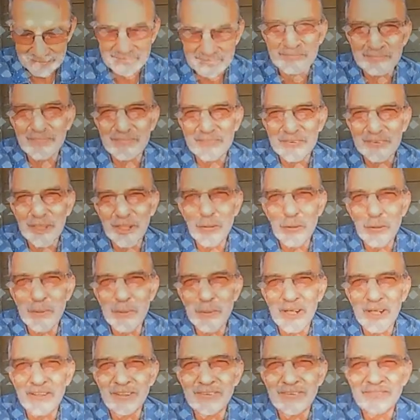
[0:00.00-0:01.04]
GoPro,
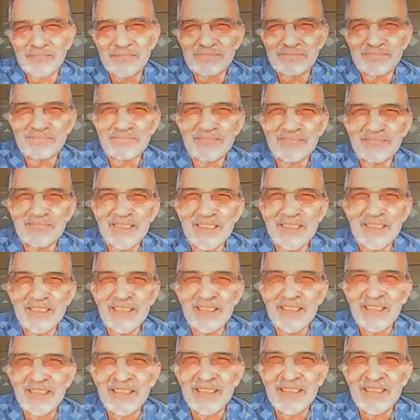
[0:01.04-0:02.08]

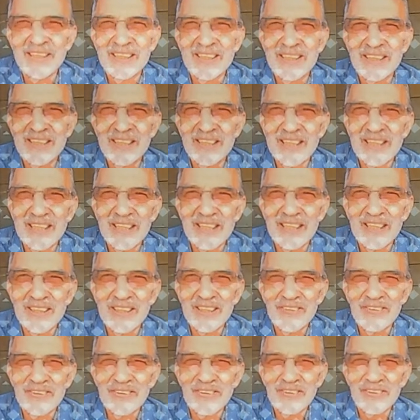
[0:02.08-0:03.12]
and
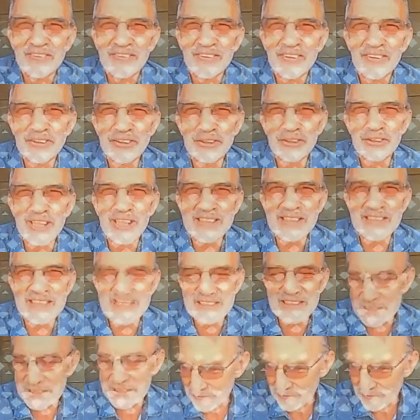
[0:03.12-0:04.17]
so not sure how successful will